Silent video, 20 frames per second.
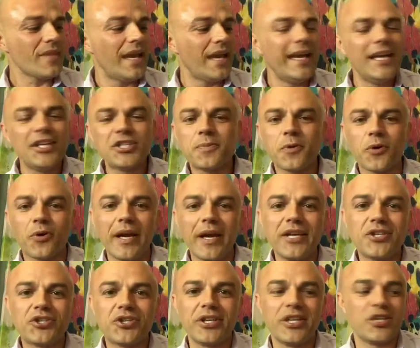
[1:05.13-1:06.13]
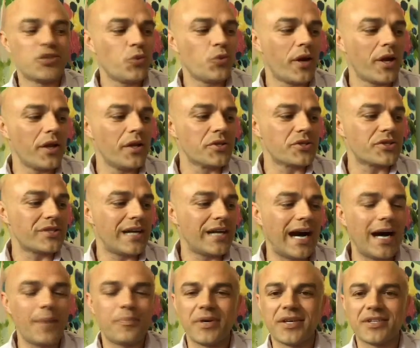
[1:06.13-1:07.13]
inspiration is one of those
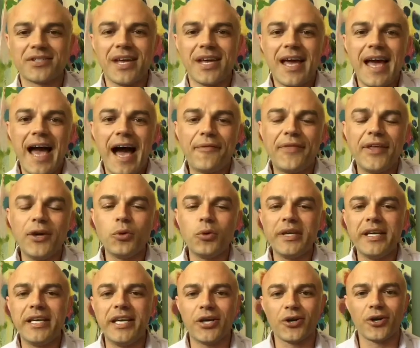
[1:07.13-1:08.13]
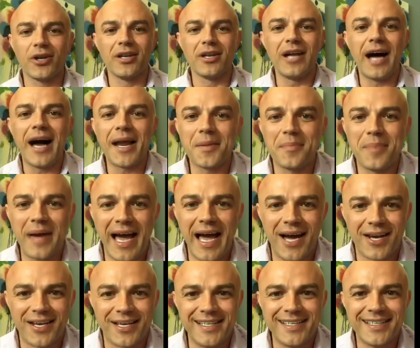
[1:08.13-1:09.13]
topics I think we hear a lot
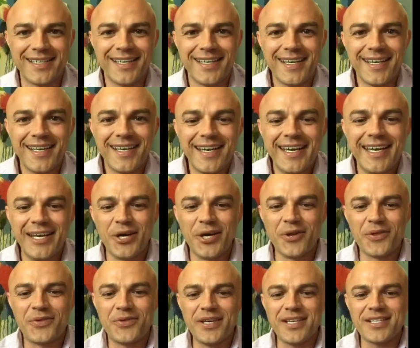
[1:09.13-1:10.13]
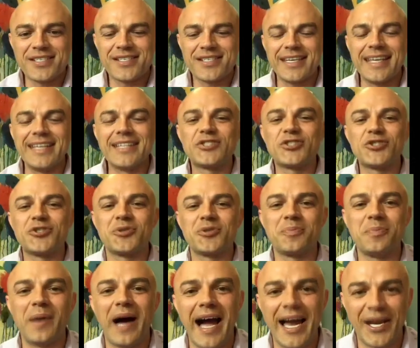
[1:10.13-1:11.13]
about it. You know, this
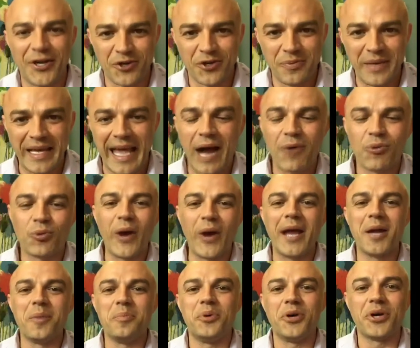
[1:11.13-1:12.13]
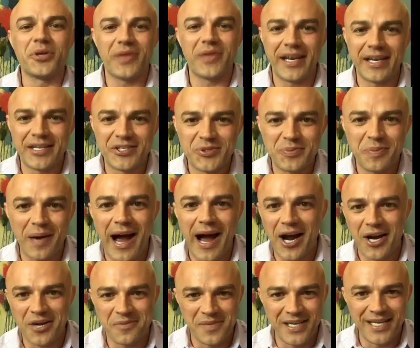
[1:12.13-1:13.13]
inspired me. I read a book that
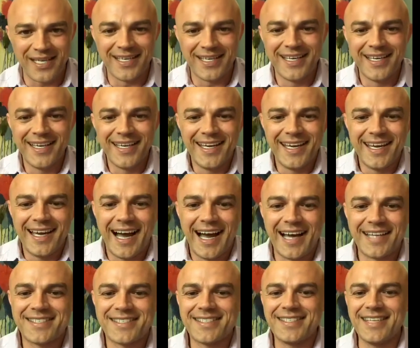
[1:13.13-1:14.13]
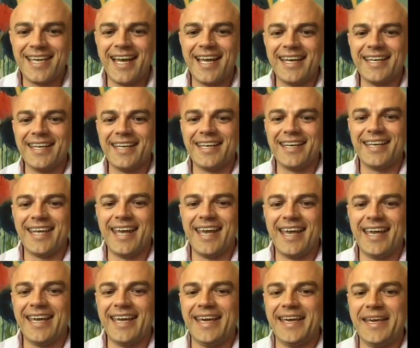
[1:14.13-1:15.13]
inspired me. I sat in
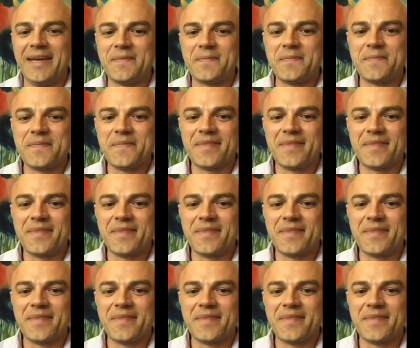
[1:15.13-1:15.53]
a